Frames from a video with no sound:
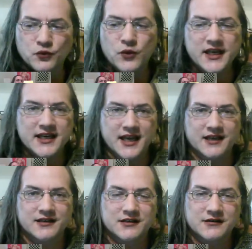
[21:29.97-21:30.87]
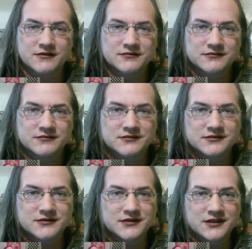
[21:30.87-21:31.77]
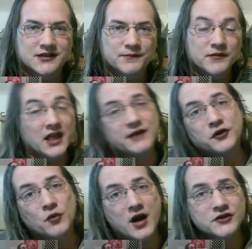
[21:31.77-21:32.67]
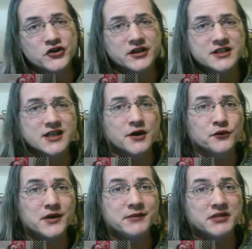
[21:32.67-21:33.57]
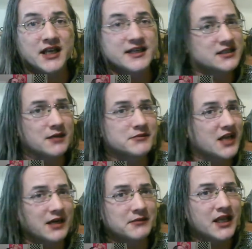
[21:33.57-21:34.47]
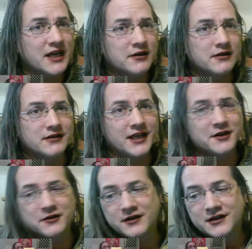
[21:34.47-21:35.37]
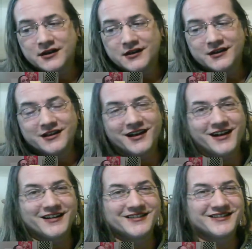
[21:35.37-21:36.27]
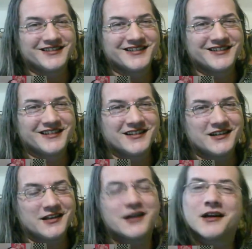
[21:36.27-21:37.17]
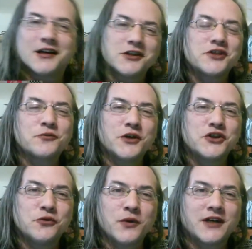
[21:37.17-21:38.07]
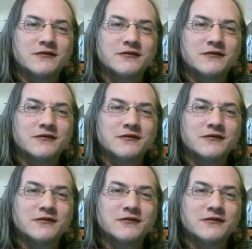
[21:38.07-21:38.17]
weekend. And if you're watching this on a replay sometime later, I just wish you well.